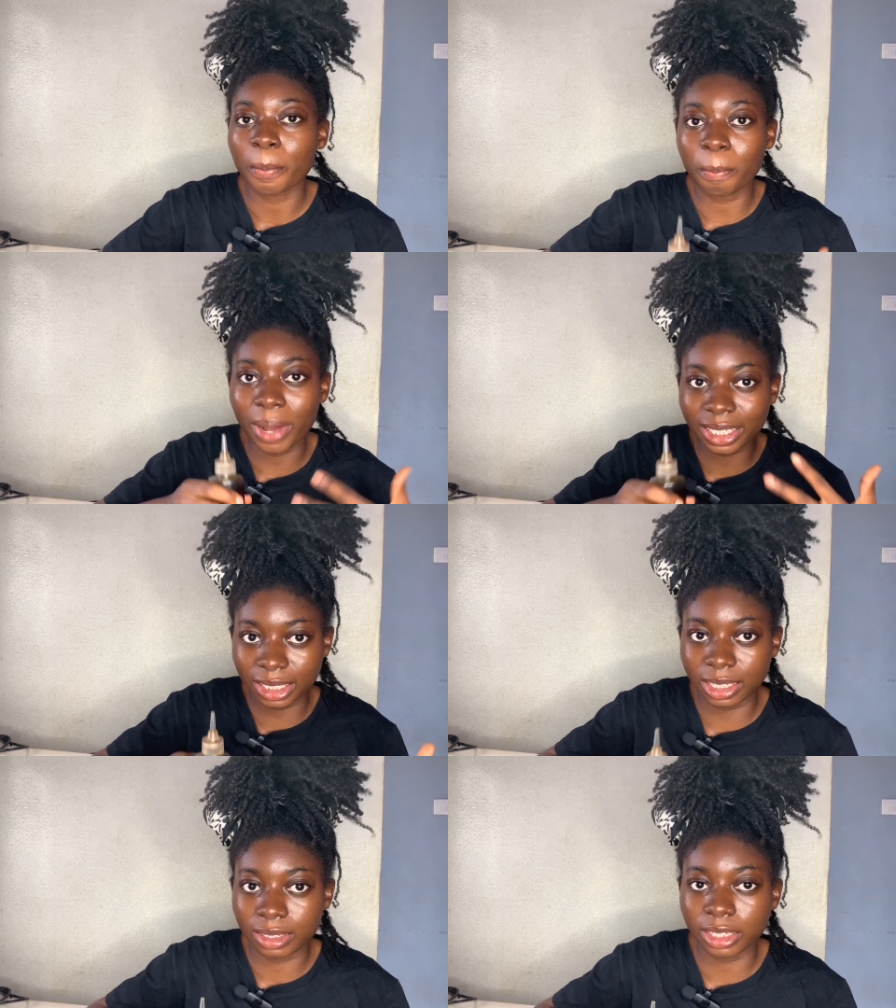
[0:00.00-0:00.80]

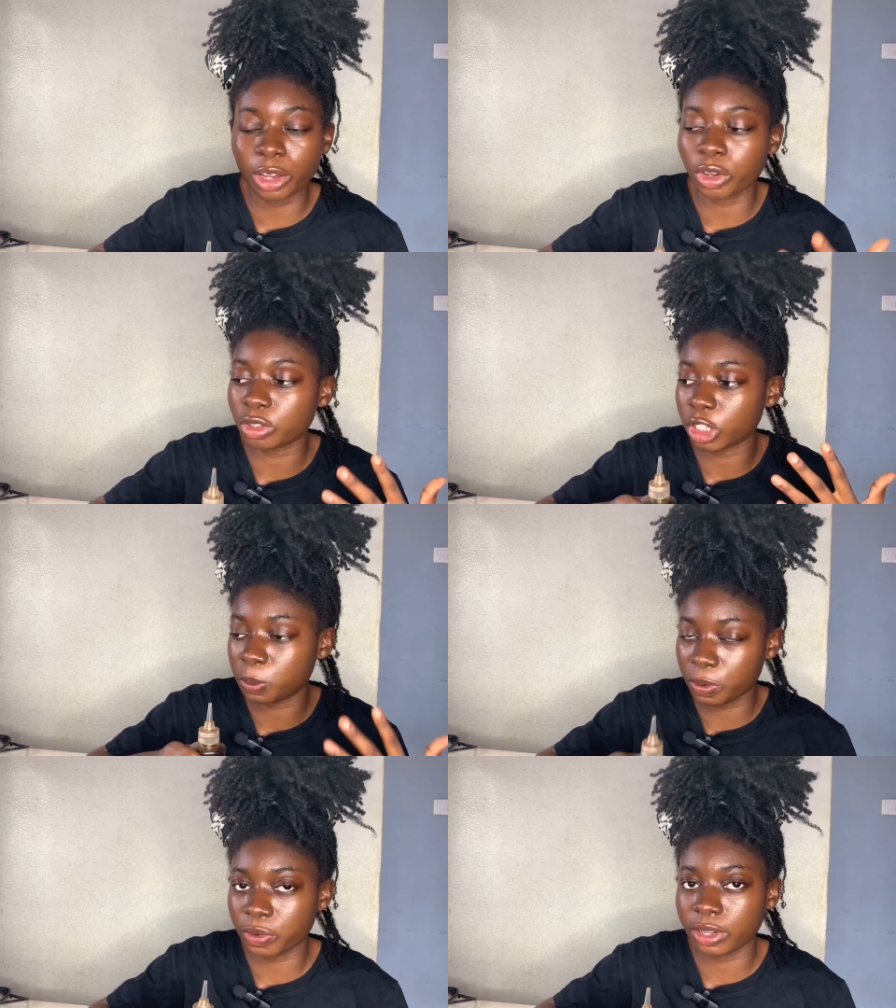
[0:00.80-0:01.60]
matting that you're going to
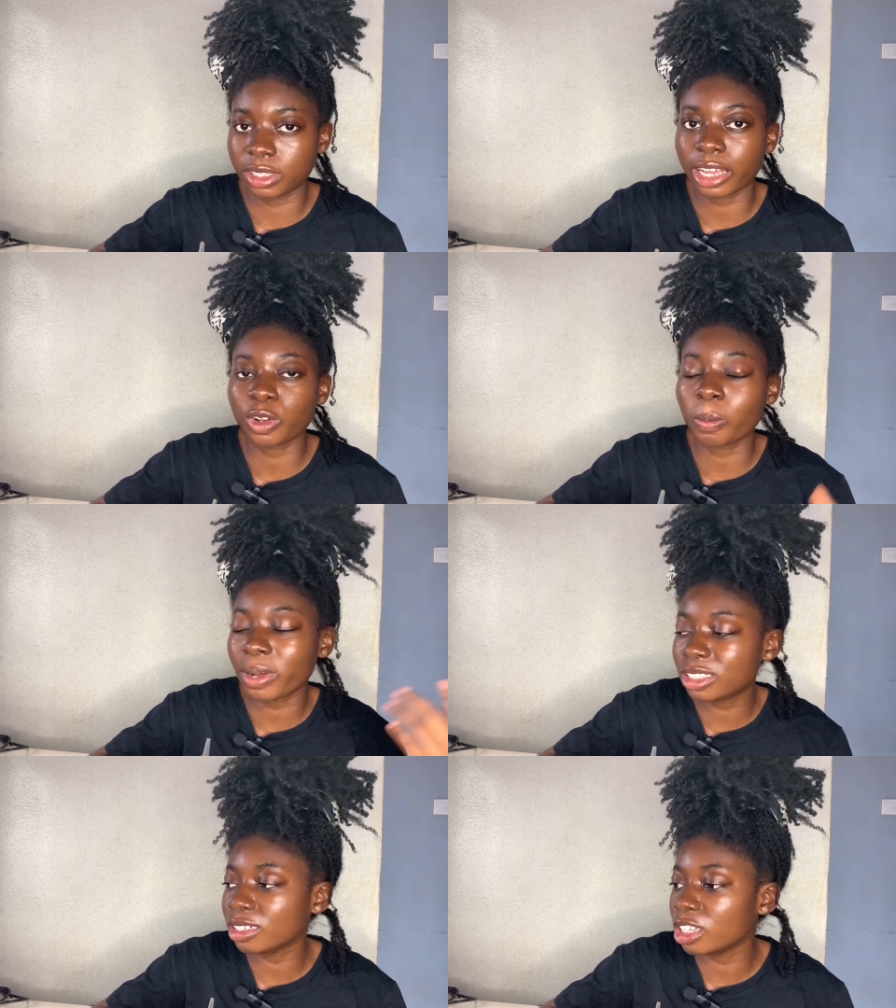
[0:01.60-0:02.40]
experience. And
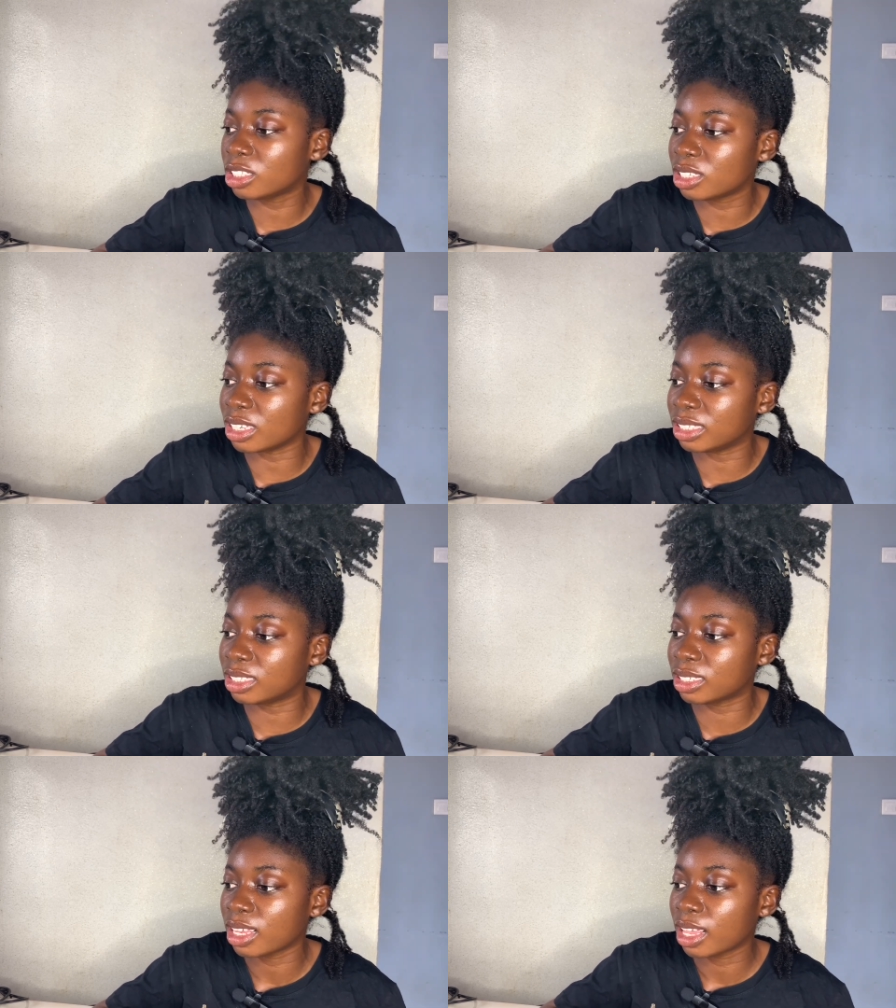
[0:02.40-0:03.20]
unmatting it
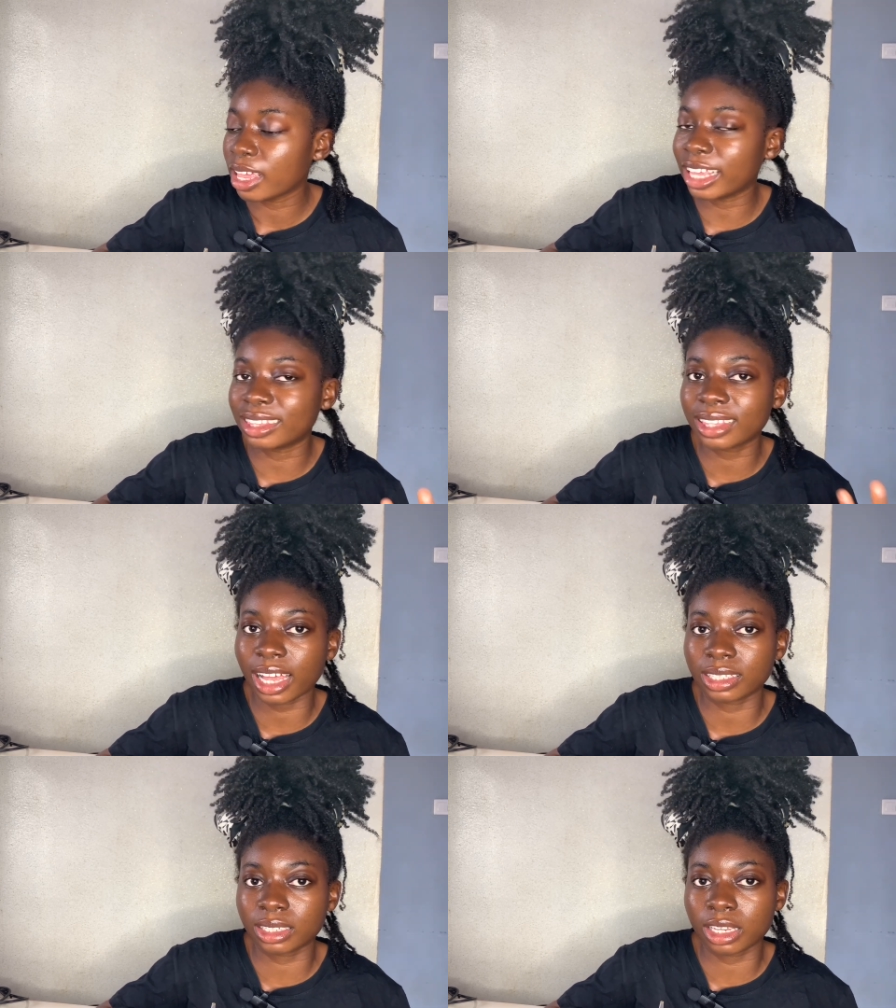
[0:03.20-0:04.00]
is a
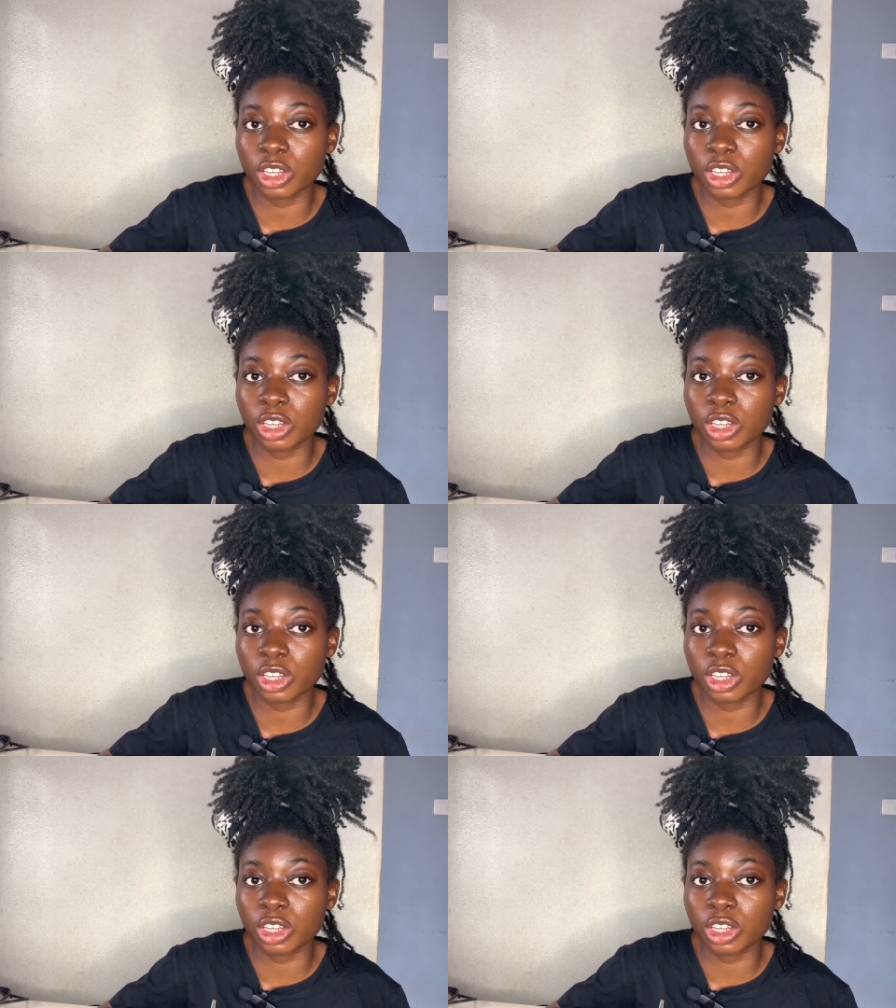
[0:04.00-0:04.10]
task.